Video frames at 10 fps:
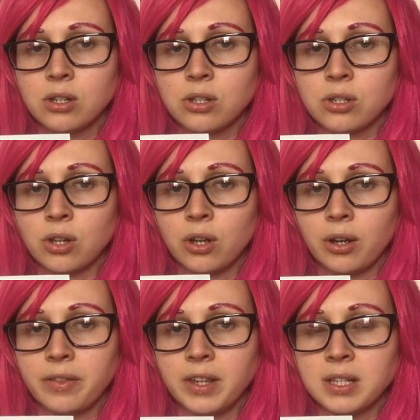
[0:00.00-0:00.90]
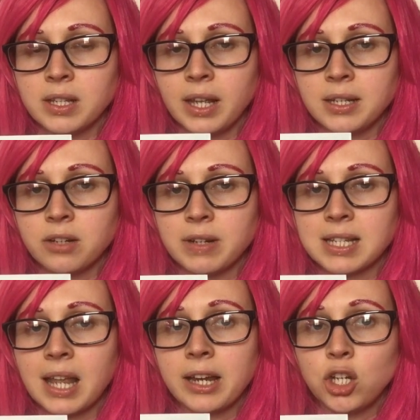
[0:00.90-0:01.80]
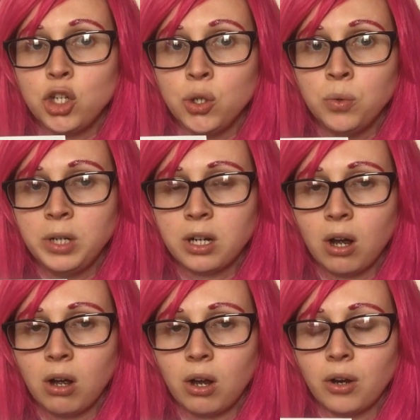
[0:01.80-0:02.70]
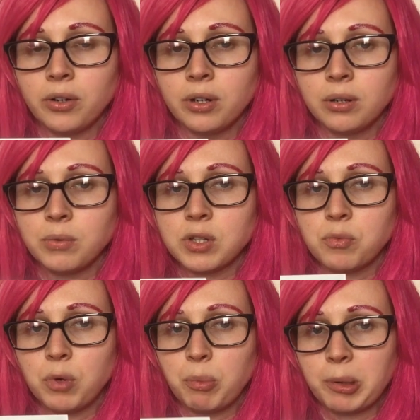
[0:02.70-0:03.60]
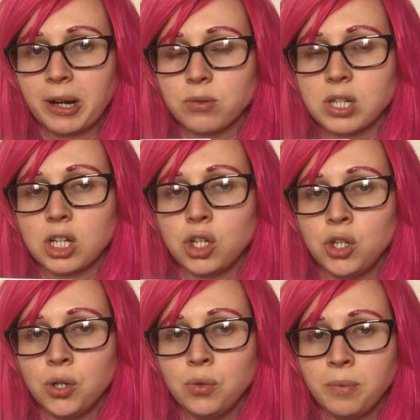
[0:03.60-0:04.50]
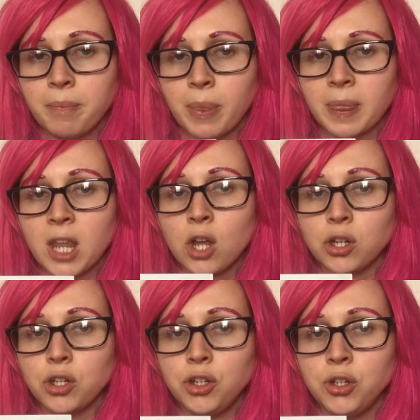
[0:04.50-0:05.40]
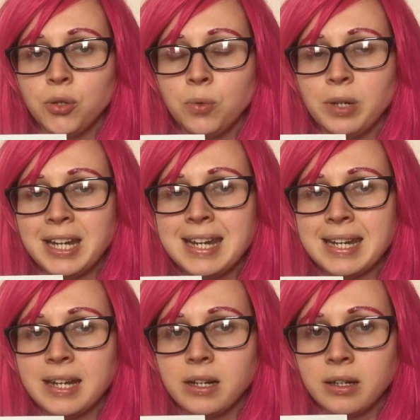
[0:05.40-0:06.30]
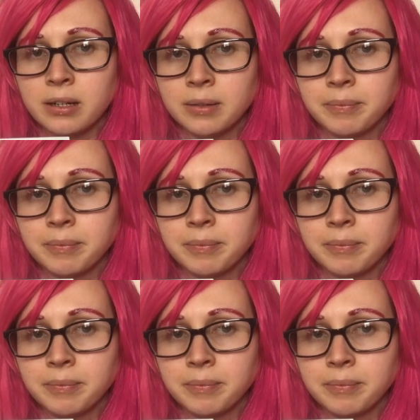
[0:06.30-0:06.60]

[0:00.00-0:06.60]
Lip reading: So this letter, it's like unicorn, we pronounce it U. Unique.